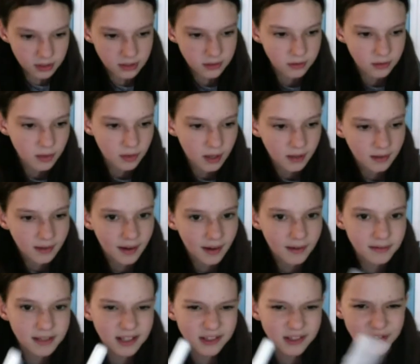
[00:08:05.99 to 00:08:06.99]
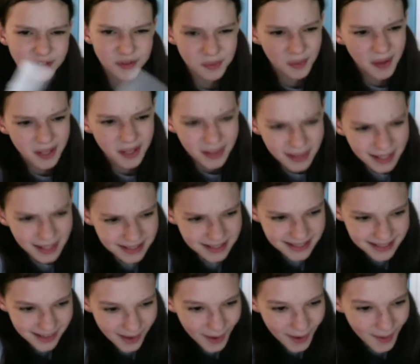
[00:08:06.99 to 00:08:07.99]
new color. I was going to choose white. That does
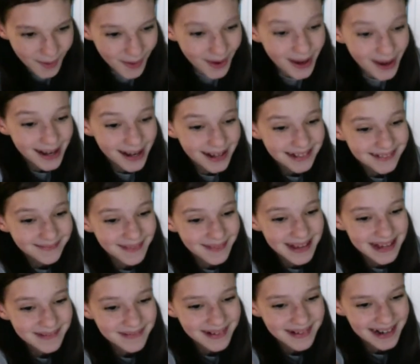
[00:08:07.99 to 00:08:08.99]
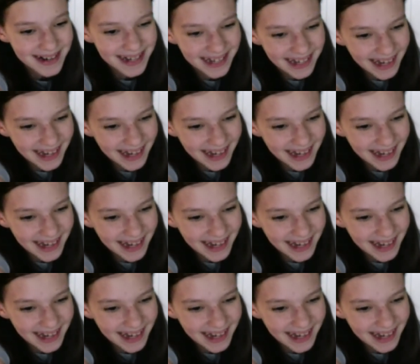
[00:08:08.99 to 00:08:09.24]
not work on paper.